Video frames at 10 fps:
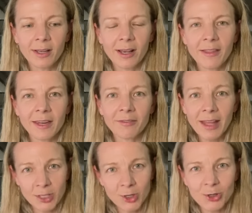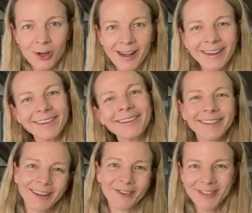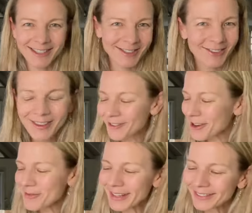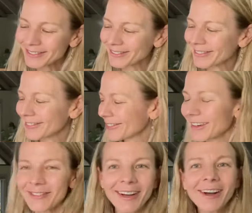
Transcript: and then if that's too tight, then I'll just do the 3 mil, whatever.